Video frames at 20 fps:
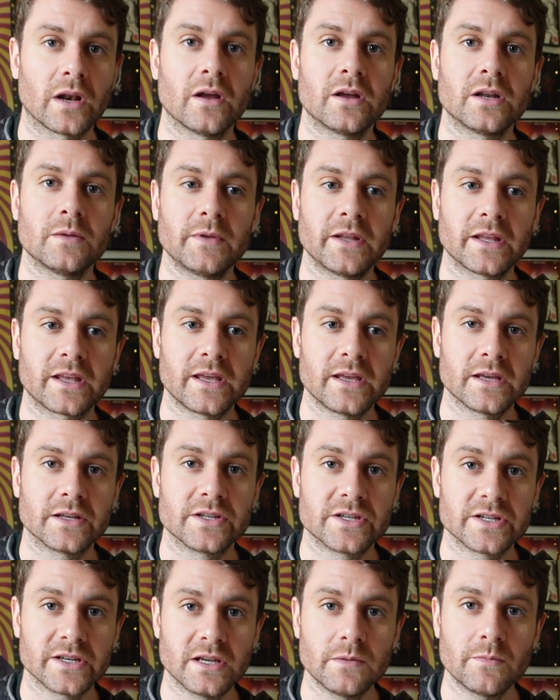to learn them in the key of
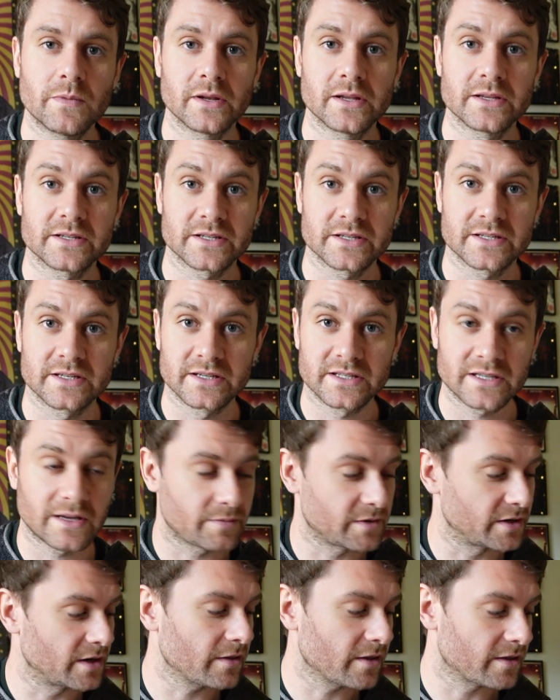G, but let's just
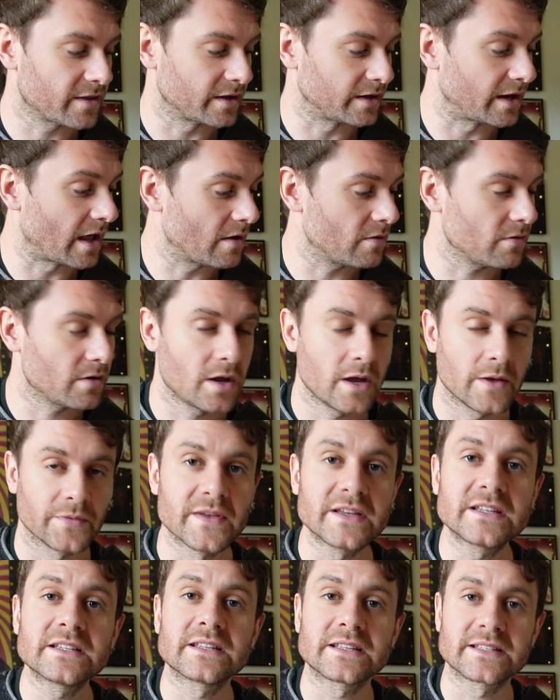accept another thing now.
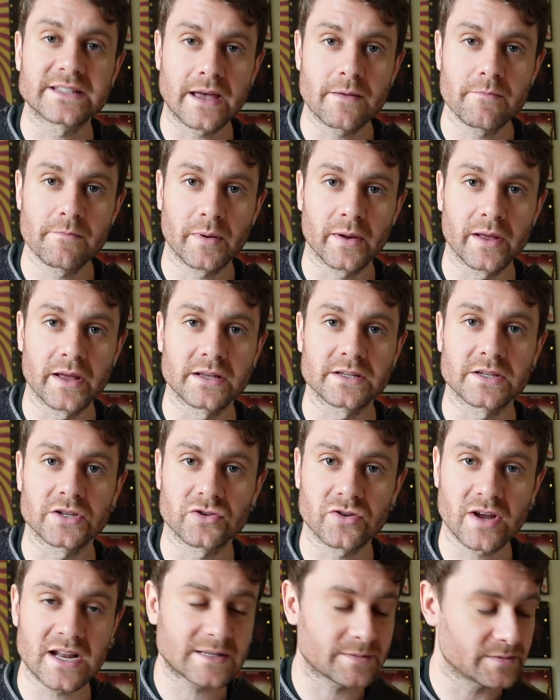This is a template, it's a
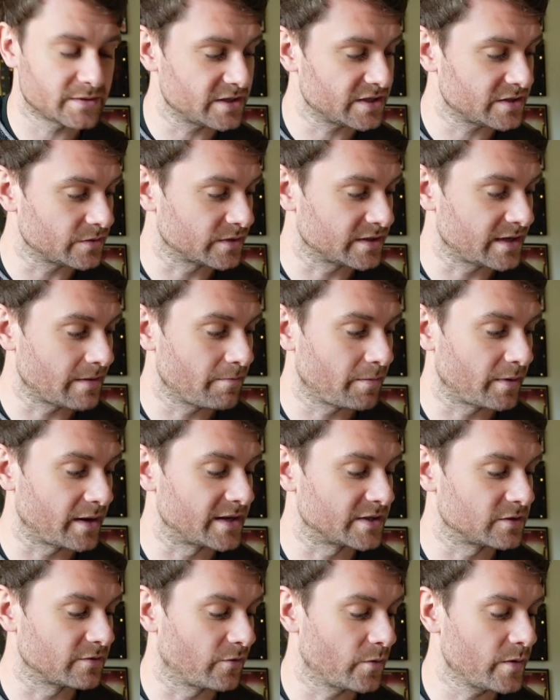transpositional
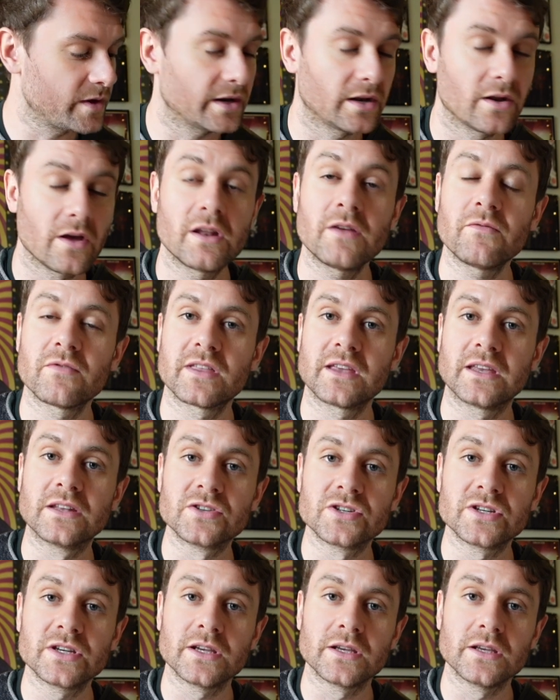template, so if we can learn everything in
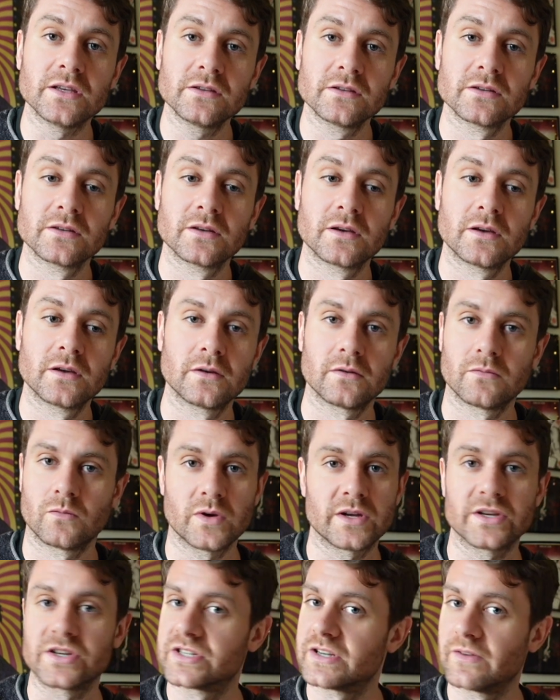G,
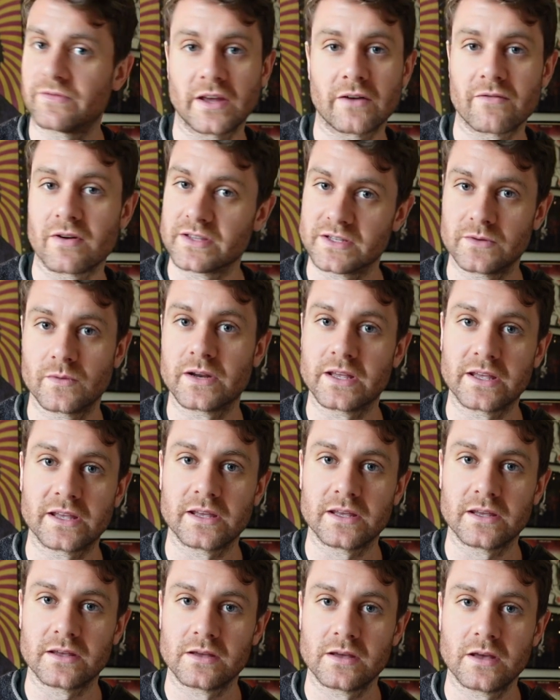we can shift that around to any
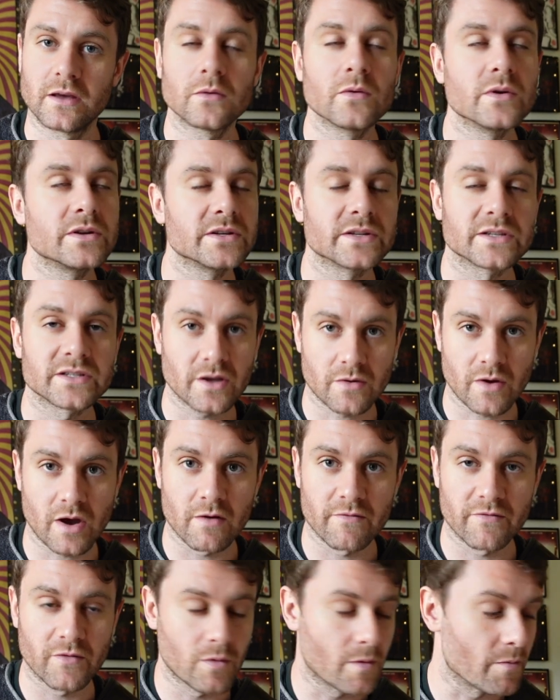key, which is so
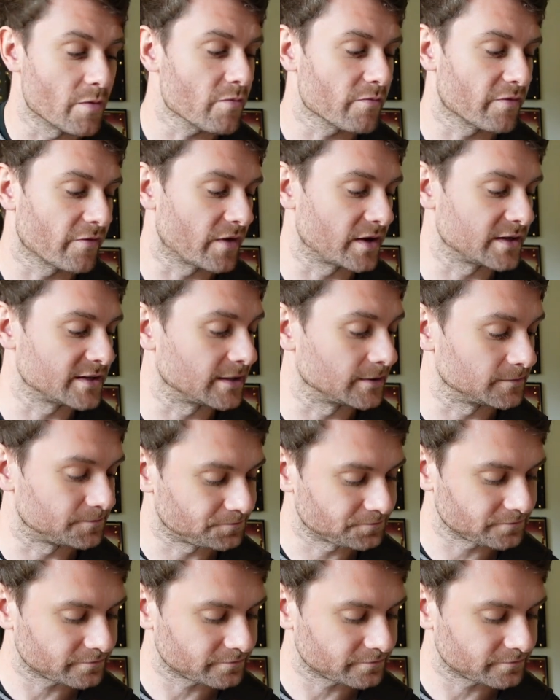helpful when we're improvising.